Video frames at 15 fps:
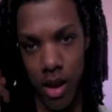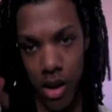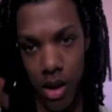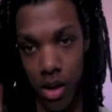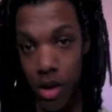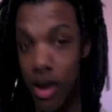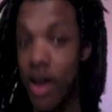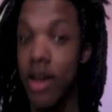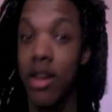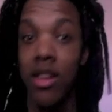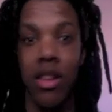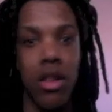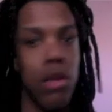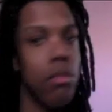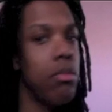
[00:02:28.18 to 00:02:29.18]
And
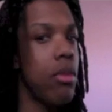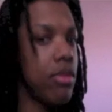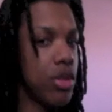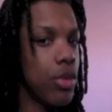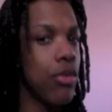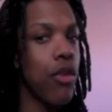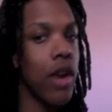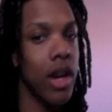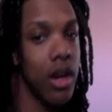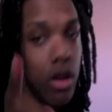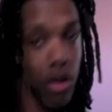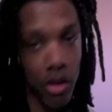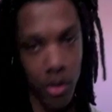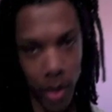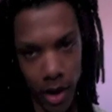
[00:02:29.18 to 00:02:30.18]
the moments with Frankie are
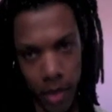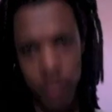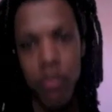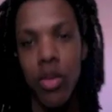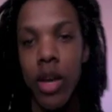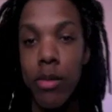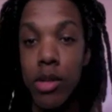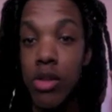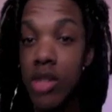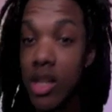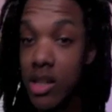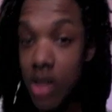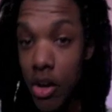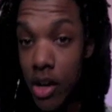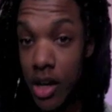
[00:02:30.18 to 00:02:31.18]
great. Episode 10,
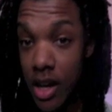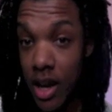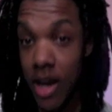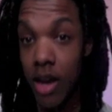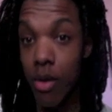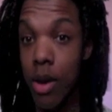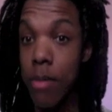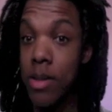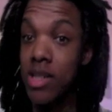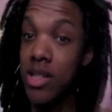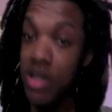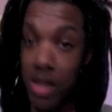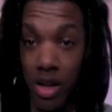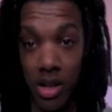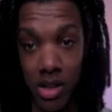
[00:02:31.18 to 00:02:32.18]
Turkey Day. Great
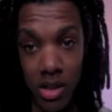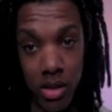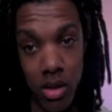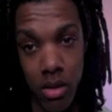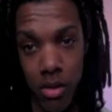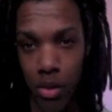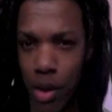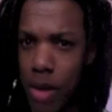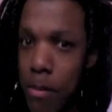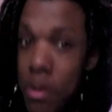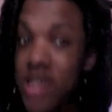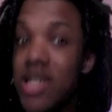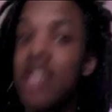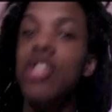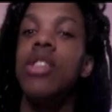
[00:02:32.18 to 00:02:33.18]

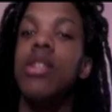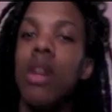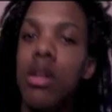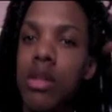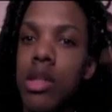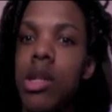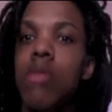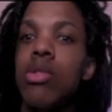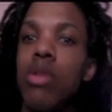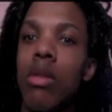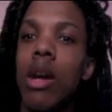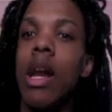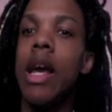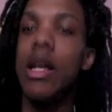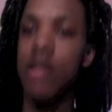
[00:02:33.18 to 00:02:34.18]
messages on social
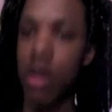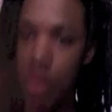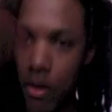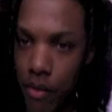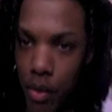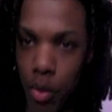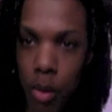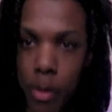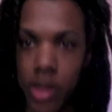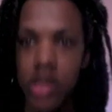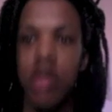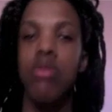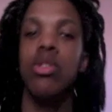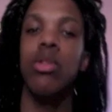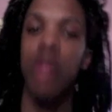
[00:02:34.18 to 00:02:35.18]
class and overwhelming
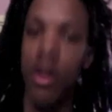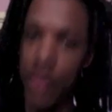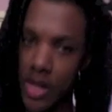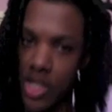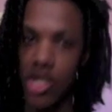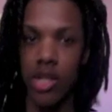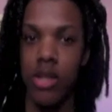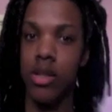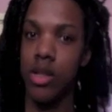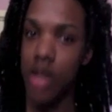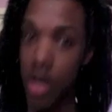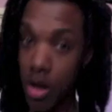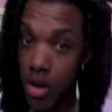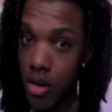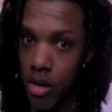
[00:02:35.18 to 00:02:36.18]
social divisions.
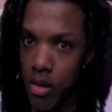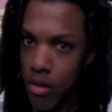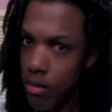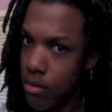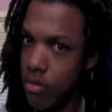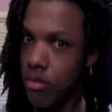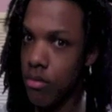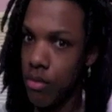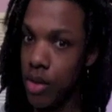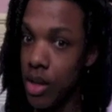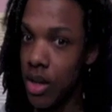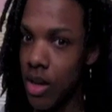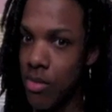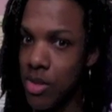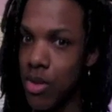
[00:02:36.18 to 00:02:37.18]
Really good
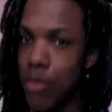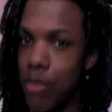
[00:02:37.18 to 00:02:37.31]
episode.